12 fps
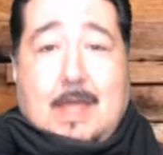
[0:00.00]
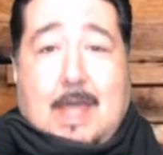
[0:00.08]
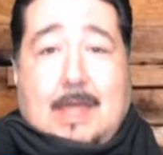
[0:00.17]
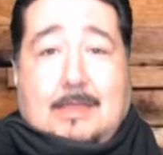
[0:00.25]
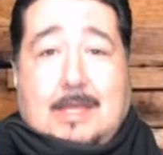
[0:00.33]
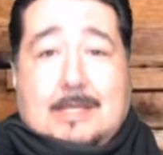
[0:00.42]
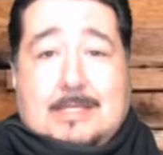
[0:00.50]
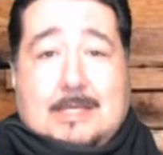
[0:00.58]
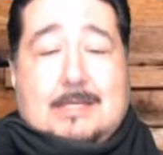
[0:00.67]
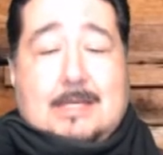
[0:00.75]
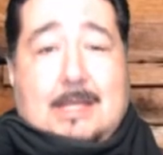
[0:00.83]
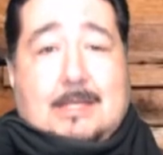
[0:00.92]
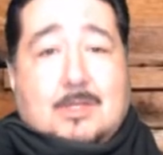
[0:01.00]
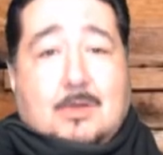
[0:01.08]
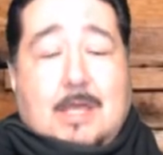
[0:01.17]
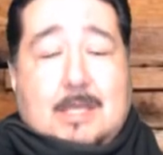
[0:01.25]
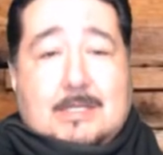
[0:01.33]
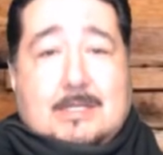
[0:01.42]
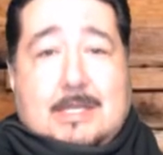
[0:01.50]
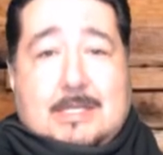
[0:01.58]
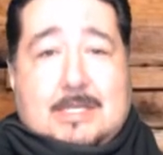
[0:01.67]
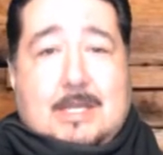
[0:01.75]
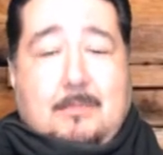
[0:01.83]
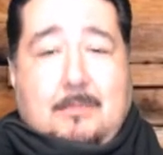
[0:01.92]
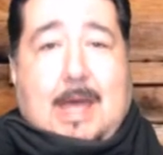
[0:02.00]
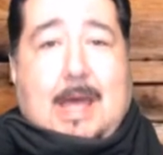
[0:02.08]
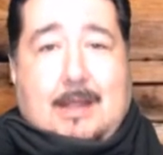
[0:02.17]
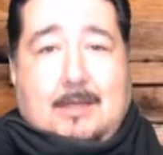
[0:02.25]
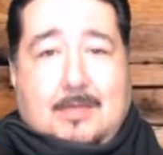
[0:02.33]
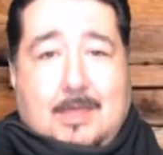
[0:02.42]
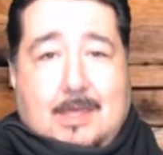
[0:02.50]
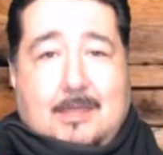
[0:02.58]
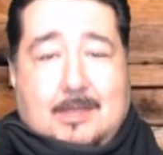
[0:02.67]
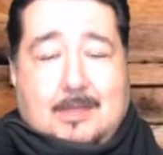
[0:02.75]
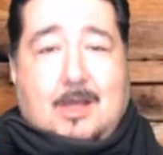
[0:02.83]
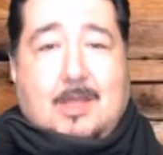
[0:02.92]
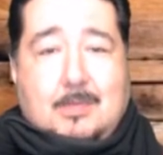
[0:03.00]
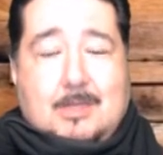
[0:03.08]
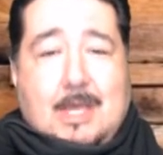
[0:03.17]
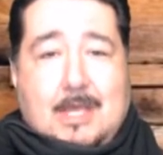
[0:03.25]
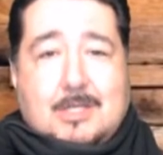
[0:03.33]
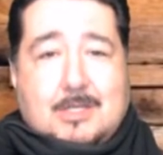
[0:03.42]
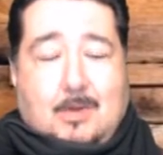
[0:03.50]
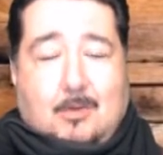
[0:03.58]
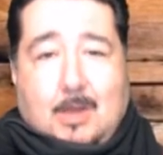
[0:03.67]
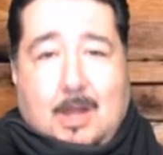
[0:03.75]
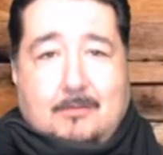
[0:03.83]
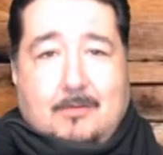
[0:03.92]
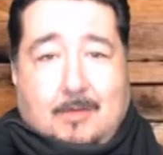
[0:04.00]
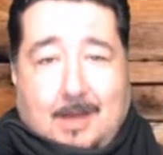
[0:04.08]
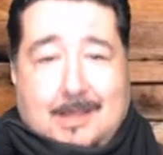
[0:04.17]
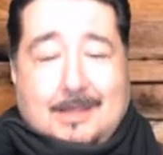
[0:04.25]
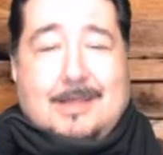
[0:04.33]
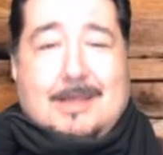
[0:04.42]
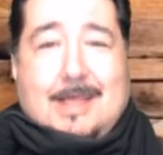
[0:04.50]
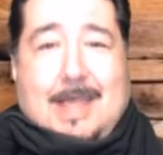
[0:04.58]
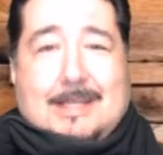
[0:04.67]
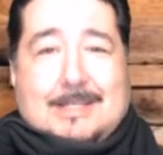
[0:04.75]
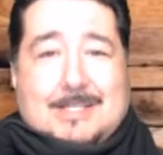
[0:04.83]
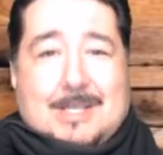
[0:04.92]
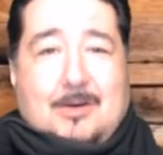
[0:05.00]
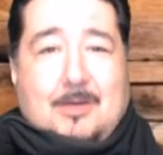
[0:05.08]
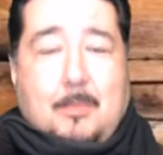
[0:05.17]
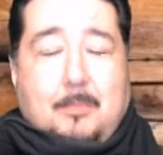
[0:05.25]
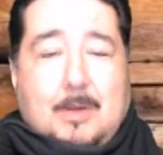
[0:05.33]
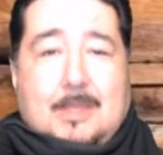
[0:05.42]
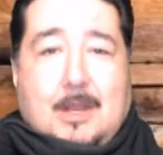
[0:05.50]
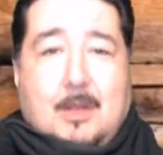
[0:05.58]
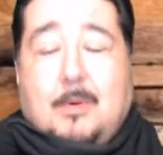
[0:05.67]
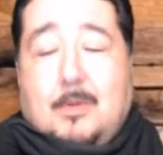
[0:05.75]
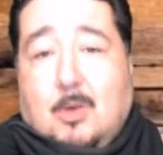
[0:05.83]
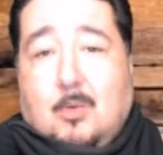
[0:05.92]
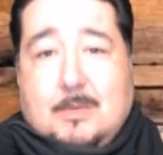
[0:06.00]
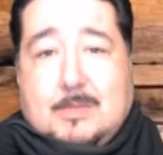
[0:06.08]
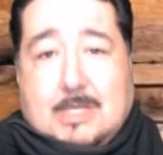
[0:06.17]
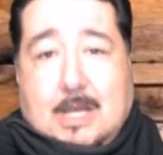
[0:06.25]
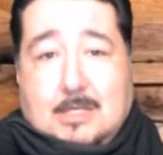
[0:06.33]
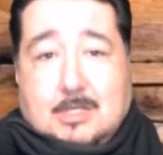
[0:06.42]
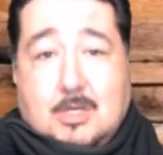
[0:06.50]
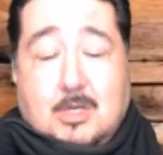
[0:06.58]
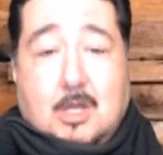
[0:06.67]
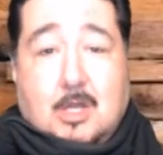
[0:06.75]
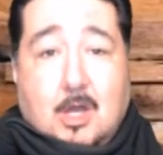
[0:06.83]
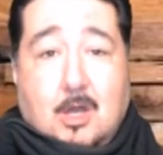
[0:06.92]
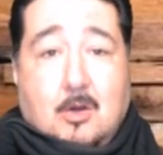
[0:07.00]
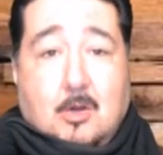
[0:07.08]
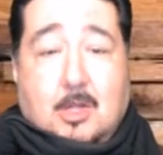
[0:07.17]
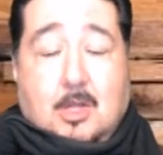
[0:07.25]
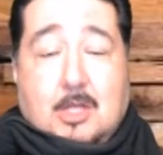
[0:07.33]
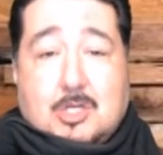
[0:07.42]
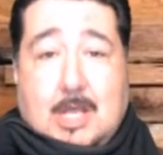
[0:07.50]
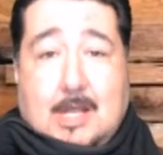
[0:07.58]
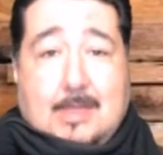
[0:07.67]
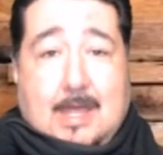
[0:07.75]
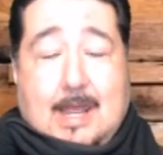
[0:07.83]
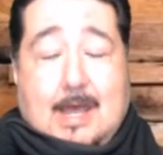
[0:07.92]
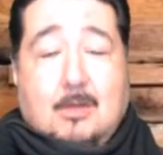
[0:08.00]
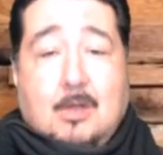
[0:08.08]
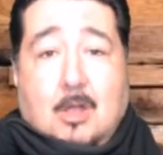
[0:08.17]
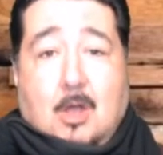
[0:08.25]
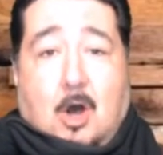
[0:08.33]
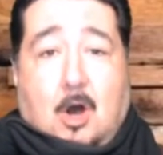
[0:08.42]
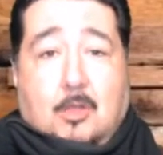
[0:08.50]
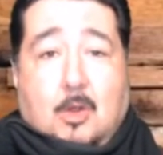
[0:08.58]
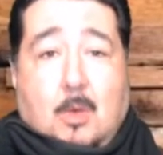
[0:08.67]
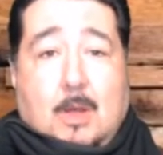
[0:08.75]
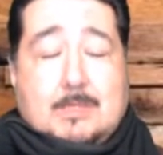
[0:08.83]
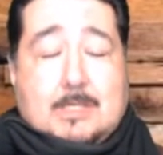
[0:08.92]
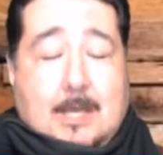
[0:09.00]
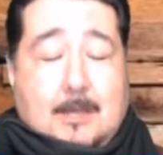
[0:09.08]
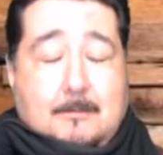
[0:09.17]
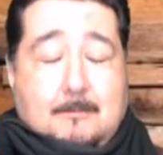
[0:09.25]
And they sent it, and so they sent back the documentation, whatever, right? And so they put that up on their website. So you can go and you can check that out on their website.